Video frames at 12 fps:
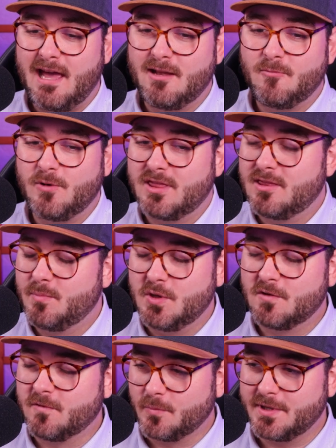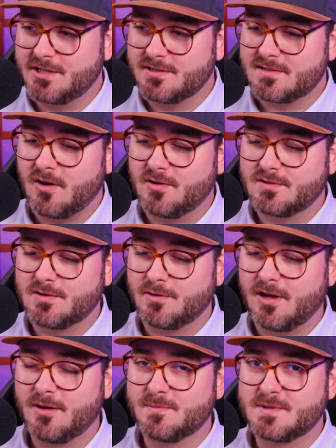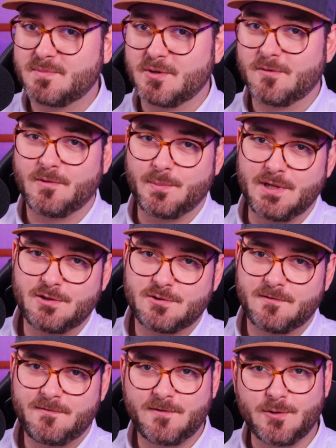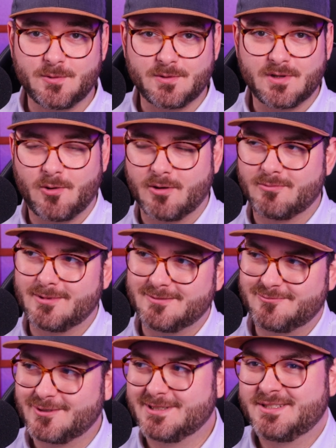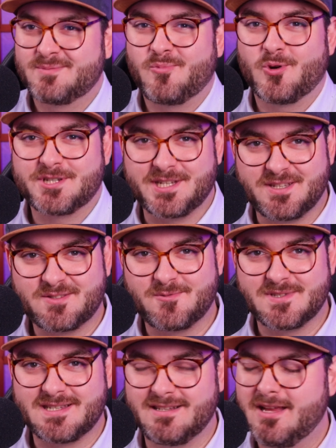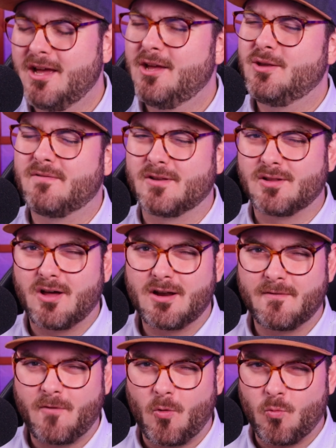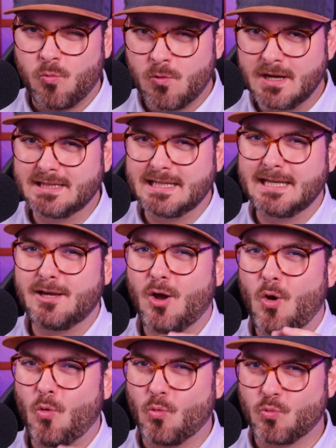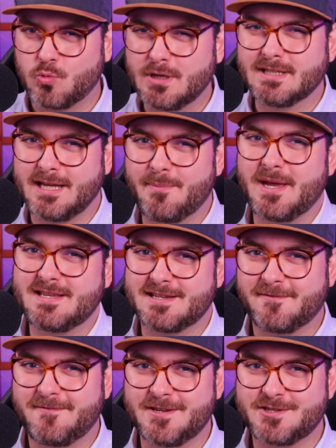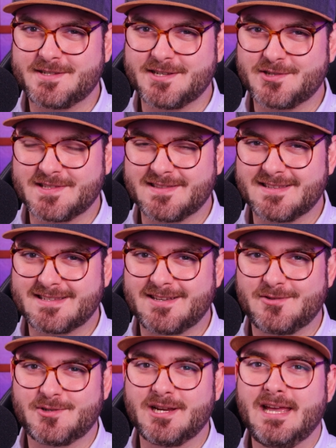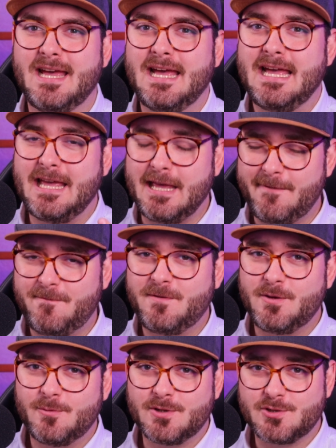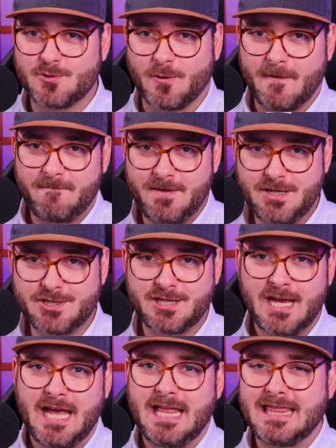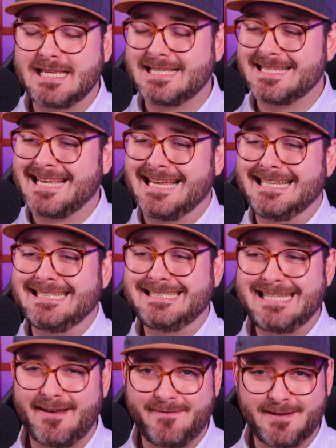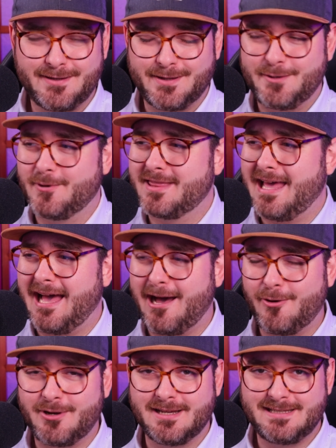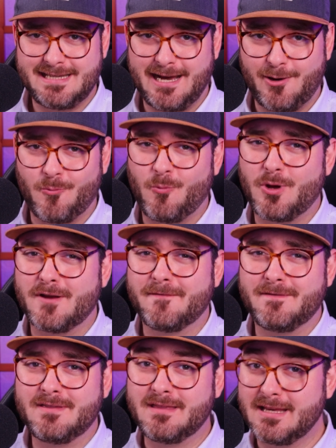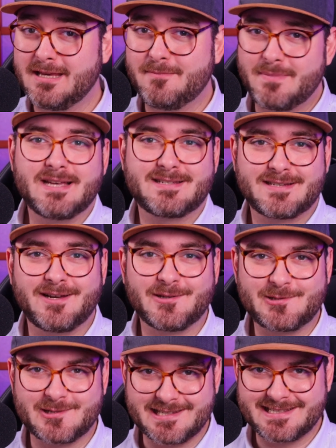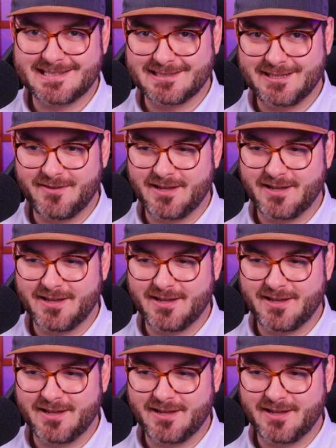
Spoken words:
And with the beautiful beaches also comes beautiful beach food, or well, really just Portuguese cuisine. You have a lot of really, really amazing fish dishes in this country. If you enjoy fish, this is definitely, without a doubt, one of the best countries to live